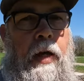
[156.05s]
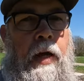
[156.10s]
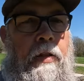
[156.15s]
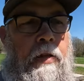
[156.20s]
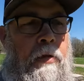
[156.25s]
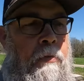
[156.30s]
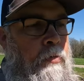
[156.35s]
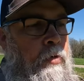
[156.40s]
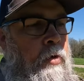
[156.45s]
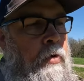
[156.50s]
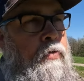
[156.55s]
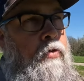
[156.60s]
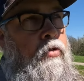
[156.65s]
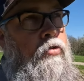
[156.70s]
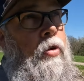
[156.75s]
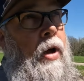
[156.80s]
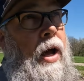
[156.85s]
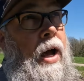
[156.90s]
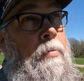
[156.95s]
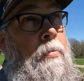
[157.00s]
and then move the
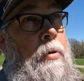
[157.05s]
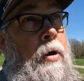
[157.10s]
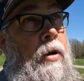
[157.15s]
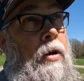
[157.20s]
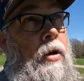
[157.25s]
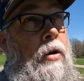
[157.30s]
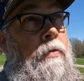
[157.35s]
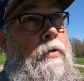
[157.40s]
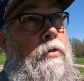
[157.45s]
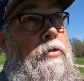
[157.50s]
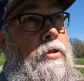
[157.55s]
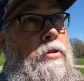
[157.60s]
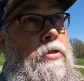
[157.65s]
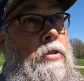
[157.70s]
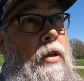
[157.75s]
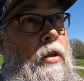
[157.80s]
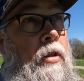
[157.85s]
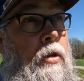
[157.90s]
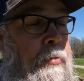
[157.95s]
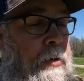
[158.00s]
tripod over
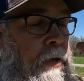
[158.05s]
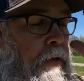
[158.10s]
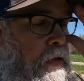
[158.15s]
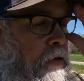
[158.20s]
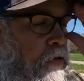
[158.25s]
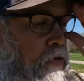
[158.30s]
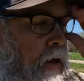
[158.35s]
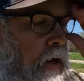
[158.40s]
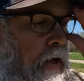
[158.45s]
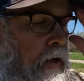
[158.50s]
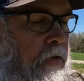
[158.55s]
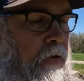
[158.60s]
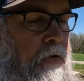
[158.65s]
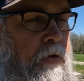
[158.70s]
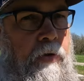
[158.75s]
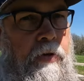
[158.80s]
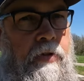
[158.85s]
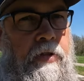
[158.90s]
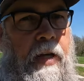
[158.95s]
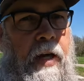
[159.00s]
just a little bit to track it
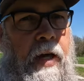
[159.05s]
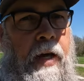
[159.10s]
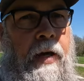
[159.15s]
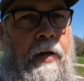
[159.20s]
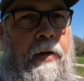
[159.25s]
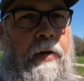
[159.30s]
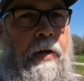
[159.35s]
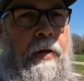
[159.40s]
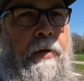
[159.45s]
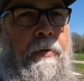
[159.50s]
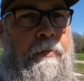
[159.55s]
through the sky.